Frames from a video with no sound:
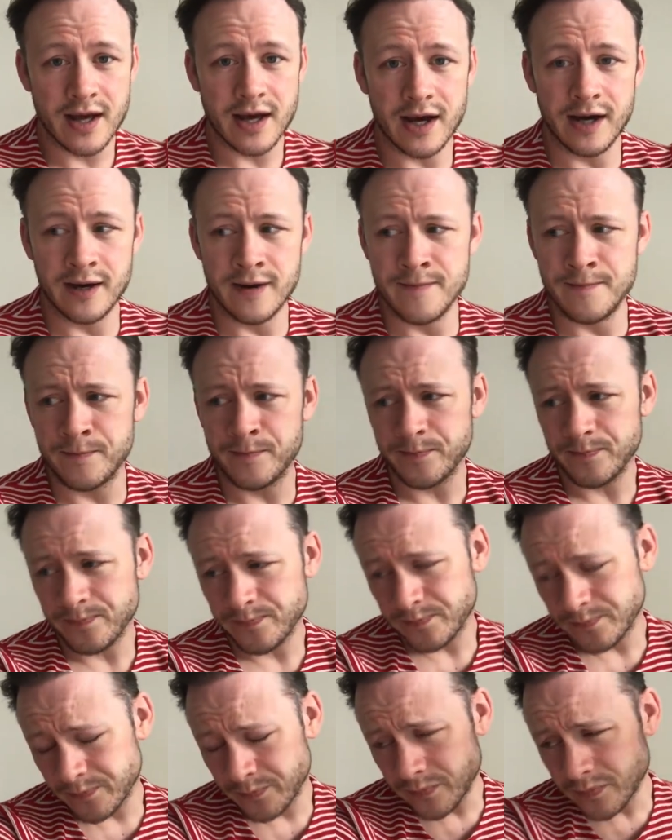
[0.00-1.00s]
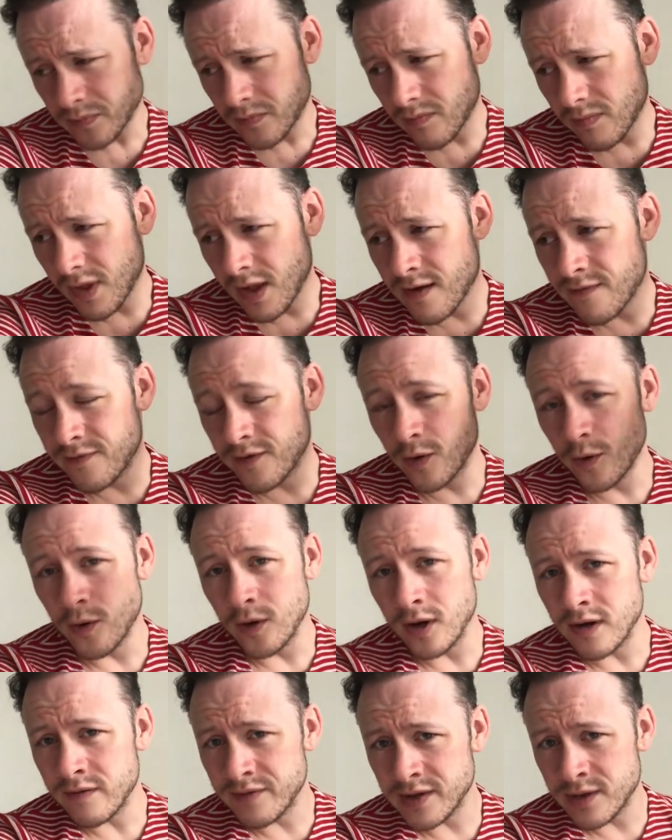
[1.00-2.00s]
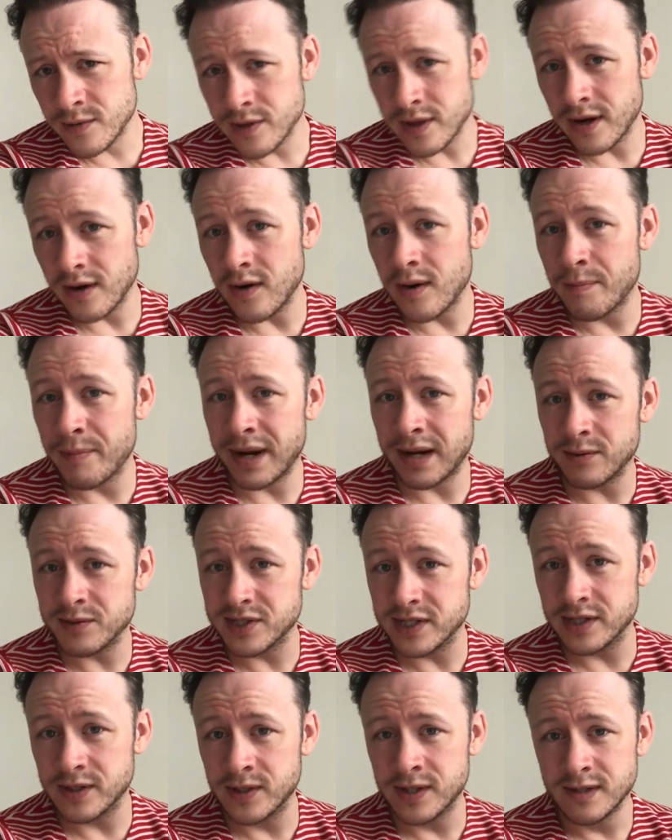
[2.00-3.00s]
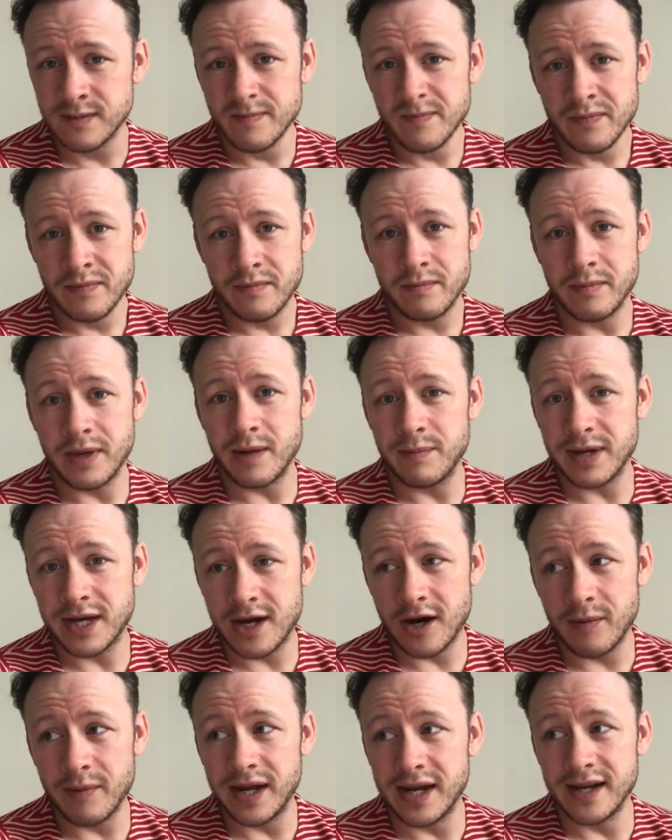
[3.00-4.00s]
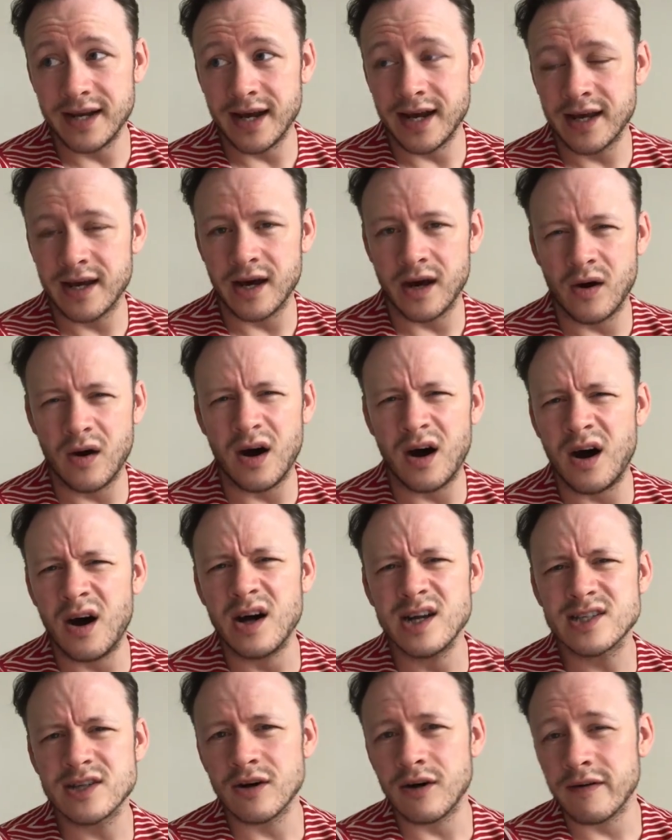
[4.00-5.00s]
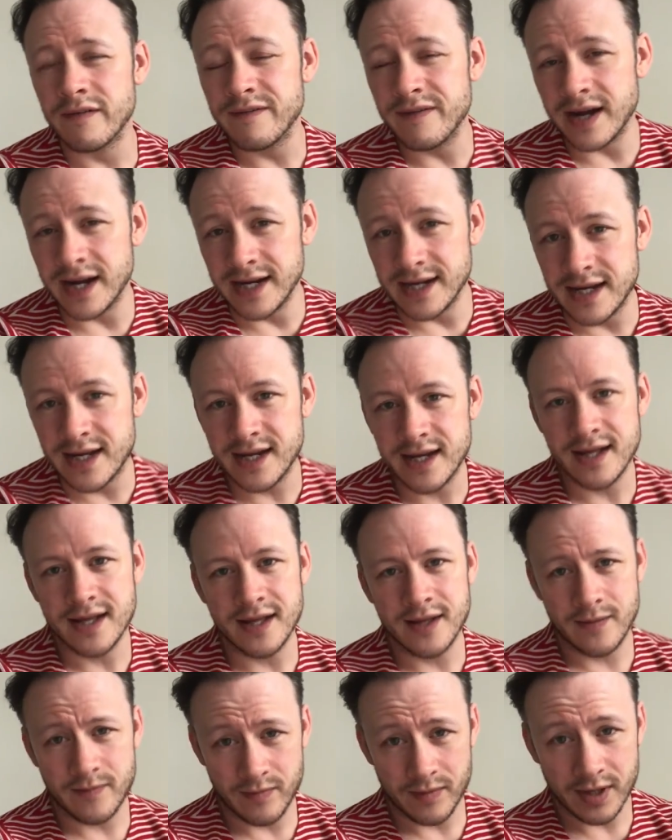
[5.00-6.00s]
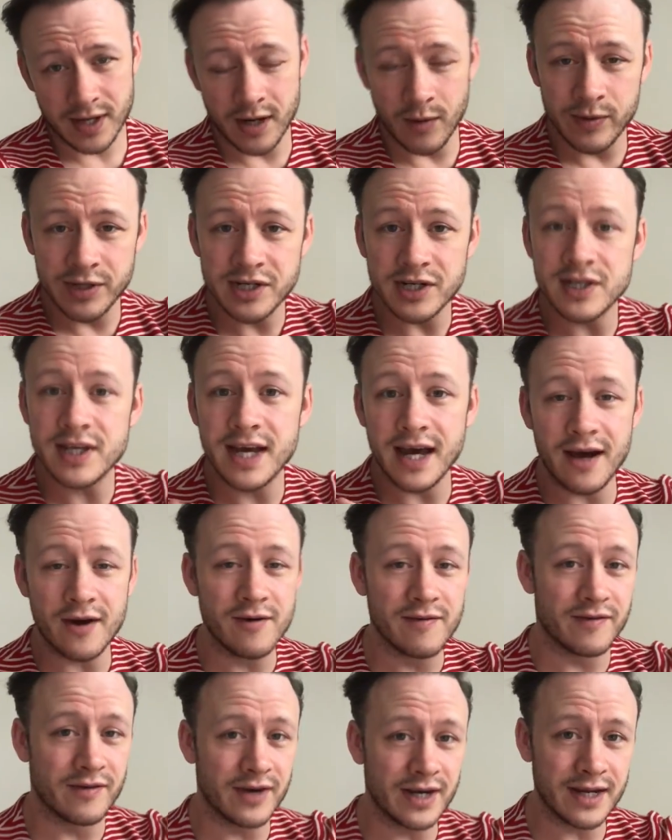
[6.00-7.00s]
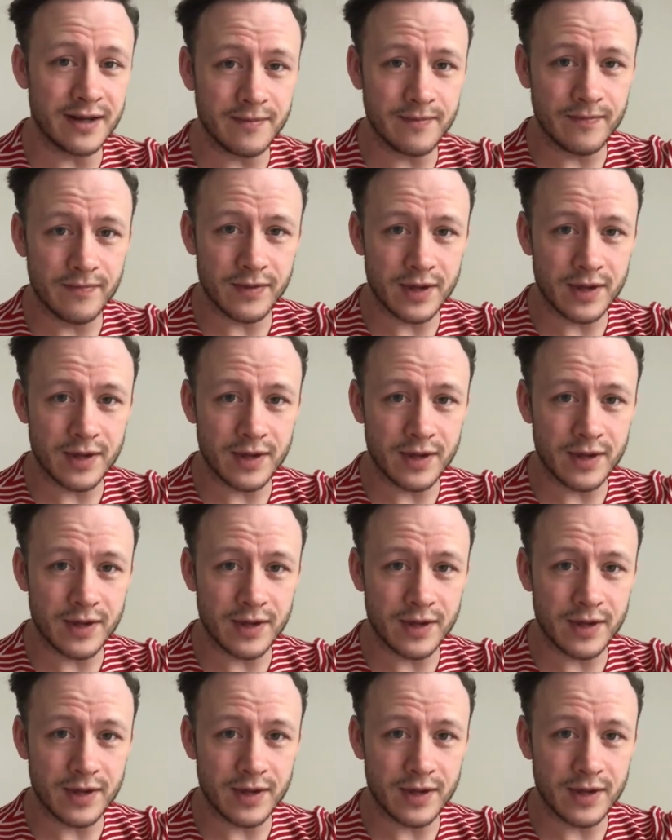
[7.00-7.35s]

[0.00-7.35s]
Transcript: For all of you that are about to maybe comment and go, oh, it's all fake, can we just get over it?